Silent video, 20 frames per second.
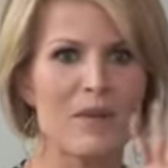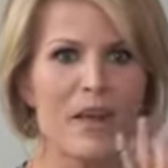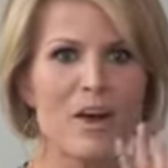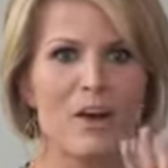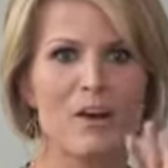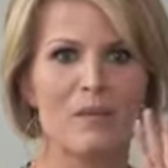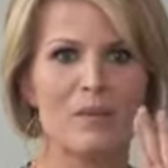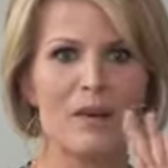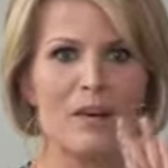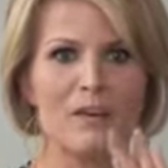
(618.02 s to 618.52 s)
my
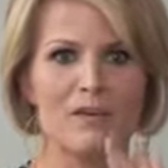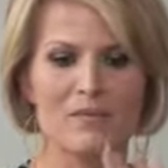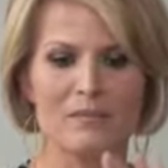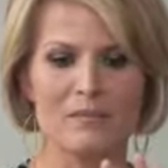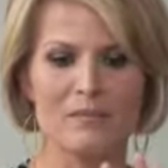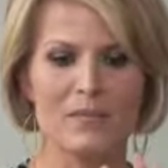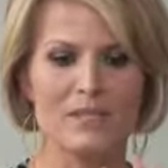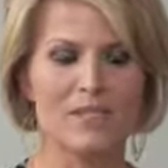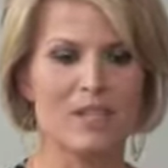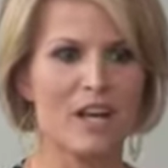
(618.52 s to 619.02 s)
ARBONNE
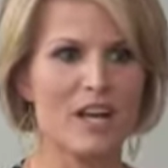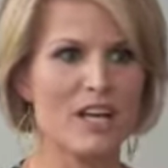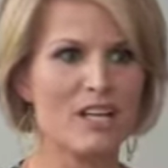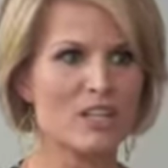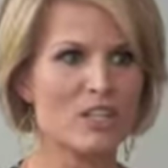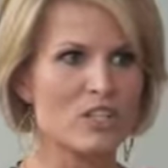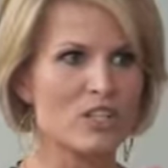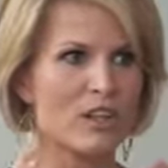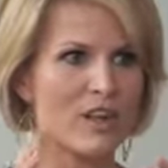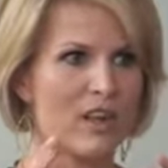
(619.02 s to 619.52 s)

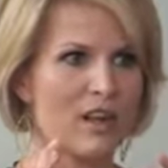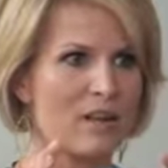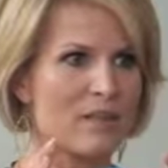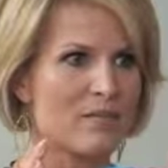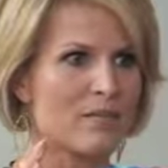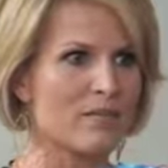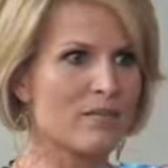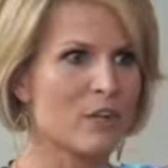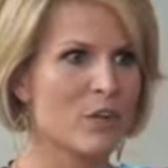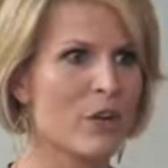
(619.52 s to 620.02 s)
massage
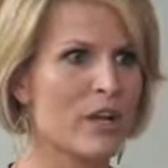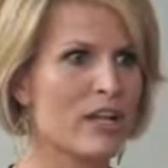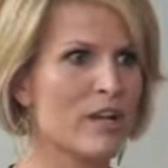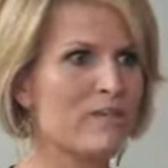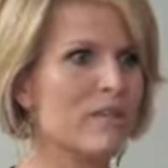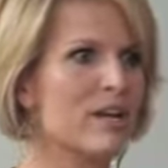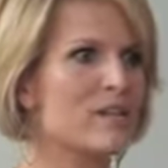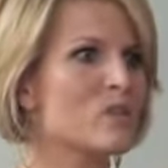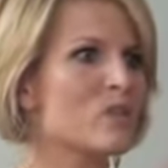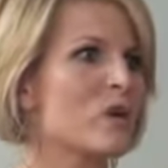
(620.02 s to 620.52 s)

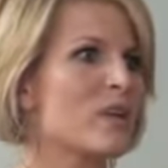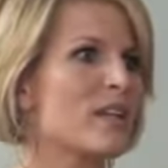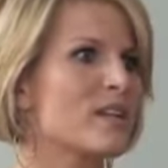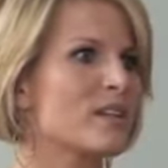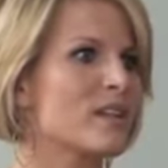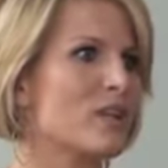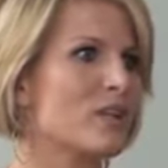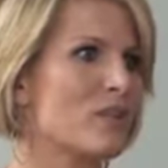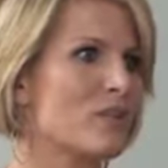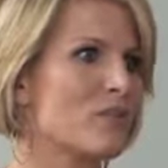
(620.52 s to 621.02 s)
cream as well
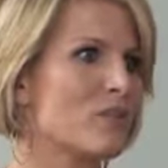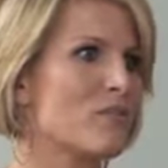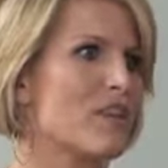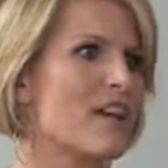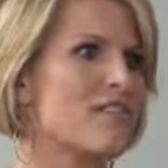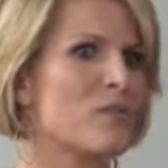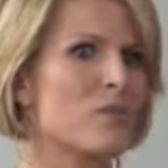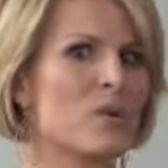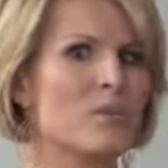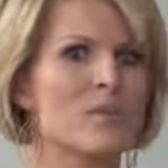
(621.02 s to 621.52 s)
as our little
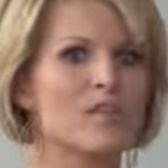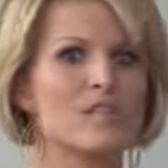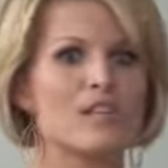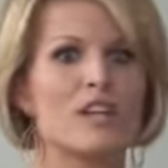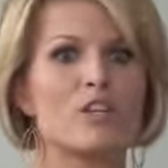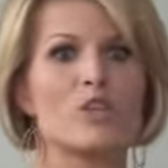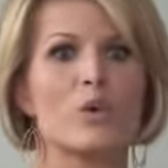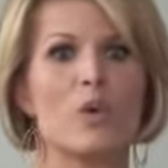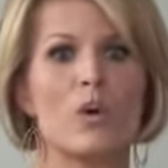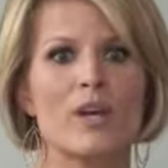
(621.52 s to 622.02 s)
5-in-1
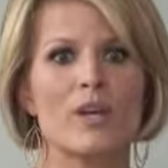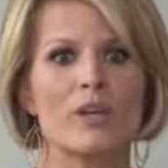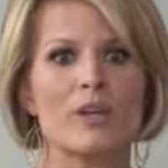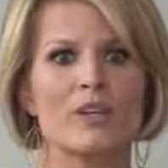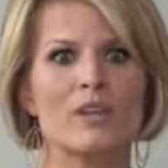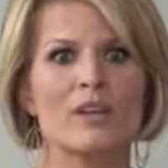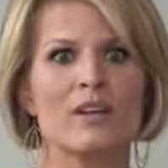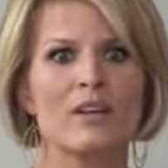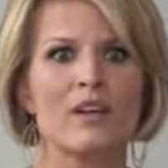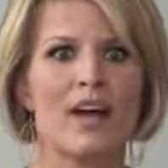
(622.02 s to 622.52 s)
massage
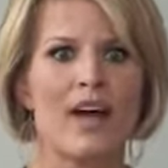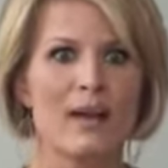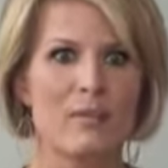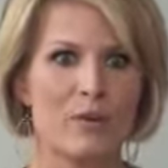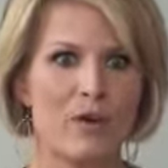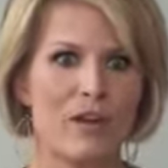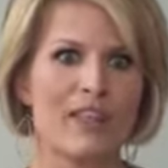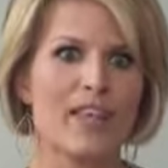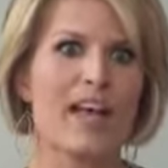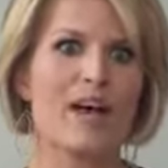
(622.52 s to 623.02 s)
oil. I
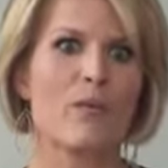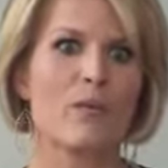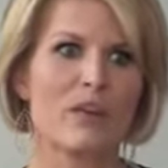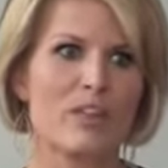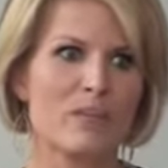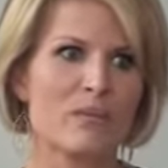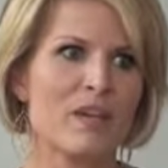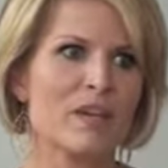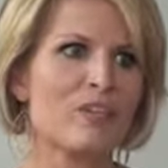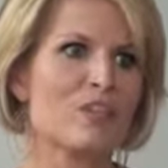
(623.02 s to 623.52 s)
bring that
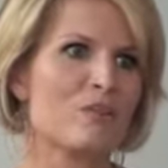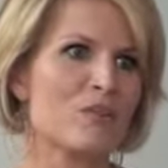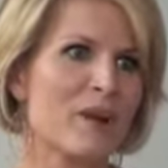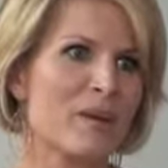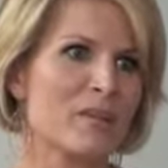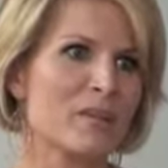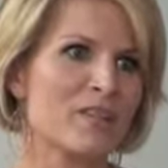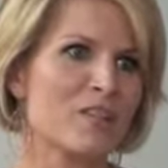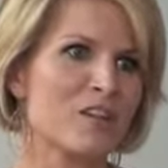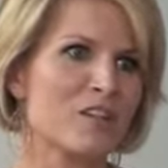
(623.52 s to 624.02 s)
with me to
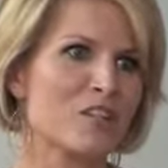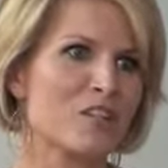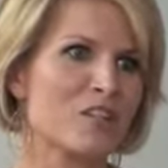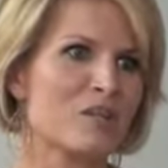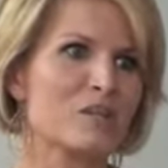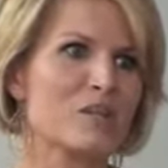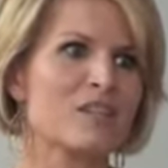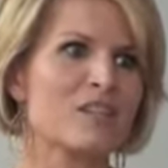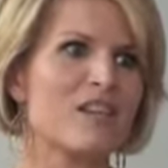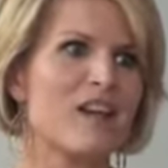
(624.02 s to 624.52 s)
my massage
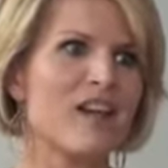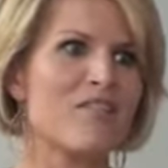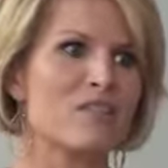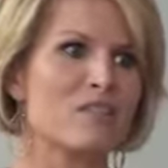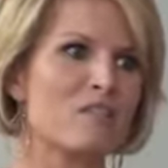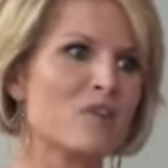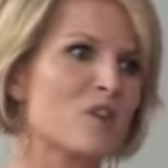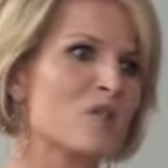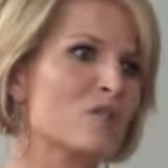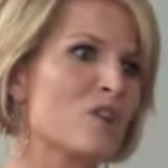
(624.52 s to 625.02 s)
therapist and have
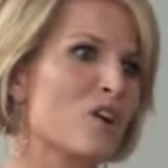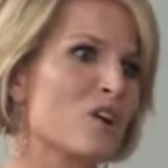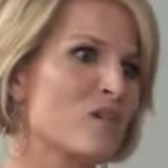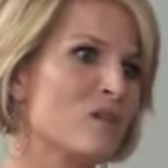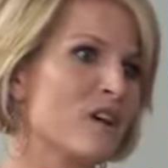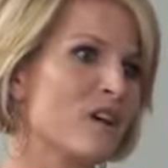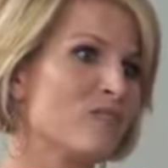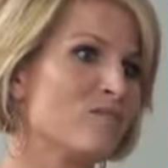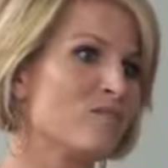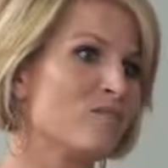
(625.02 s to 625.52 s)
them use
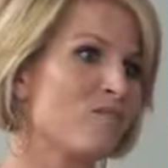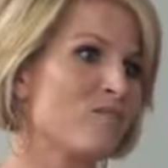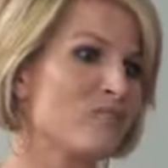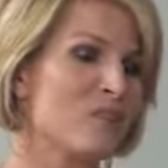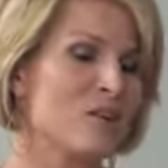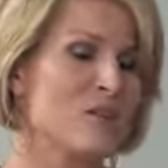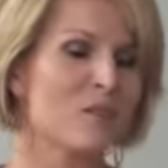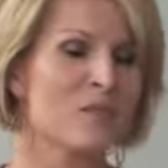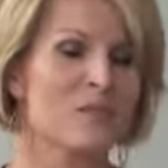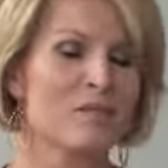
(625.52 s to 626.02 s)
ARBONNE.
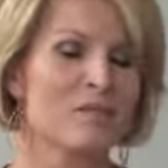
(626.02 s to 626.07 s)
So.